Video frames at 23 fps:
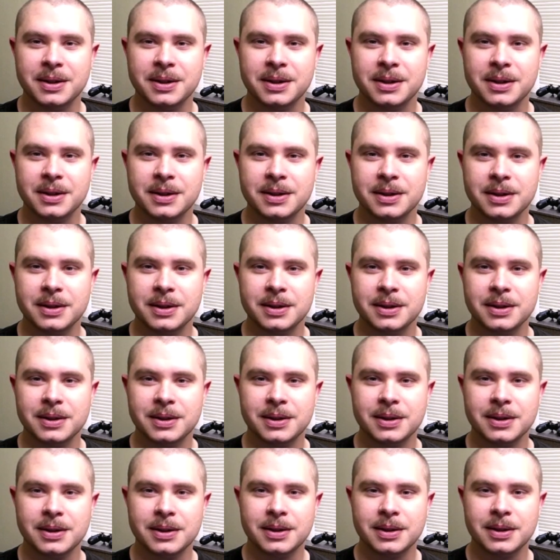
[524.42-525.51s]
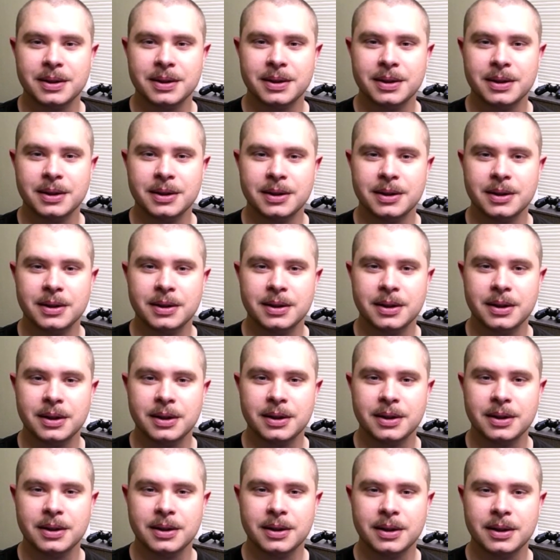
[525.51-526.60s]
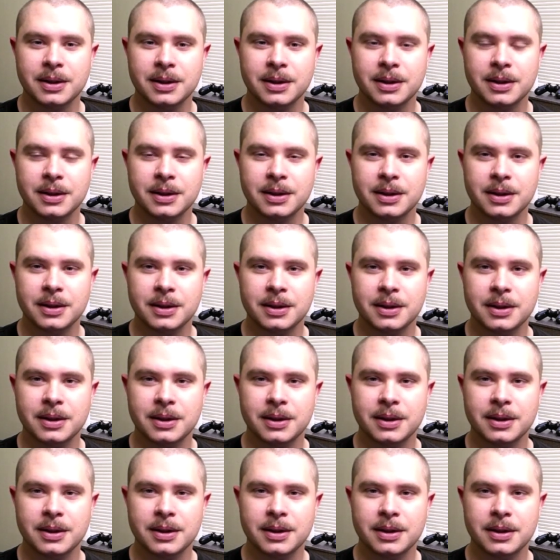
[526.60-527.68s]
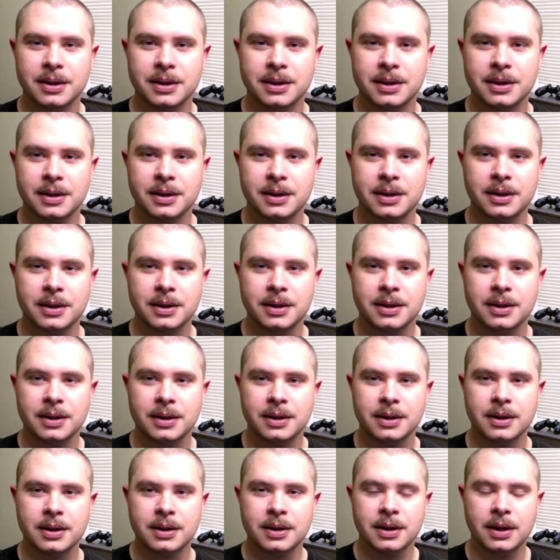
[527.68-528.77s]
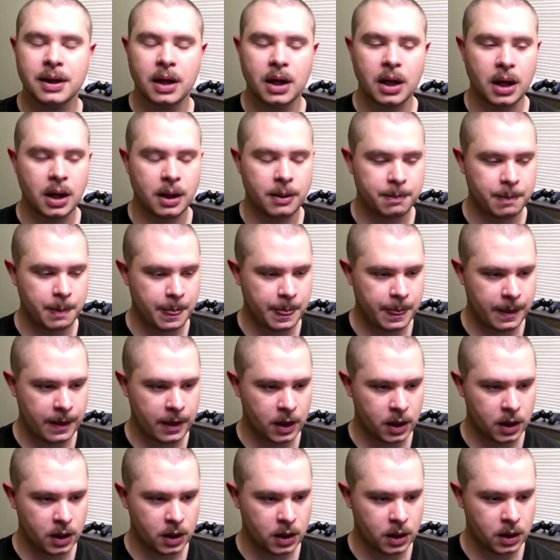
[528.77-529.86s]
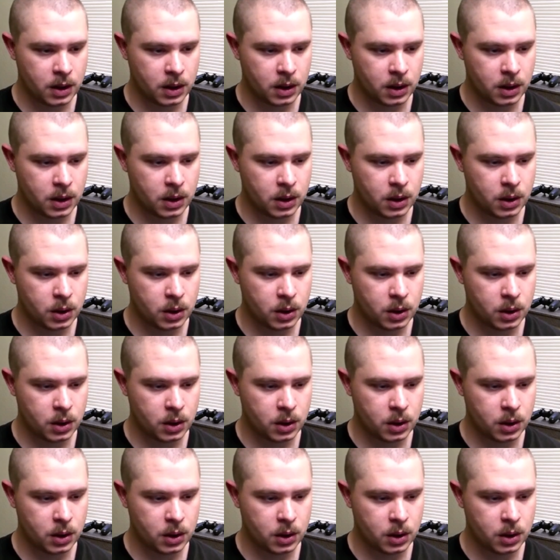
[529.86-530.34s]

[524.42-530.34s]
Nobody speaks.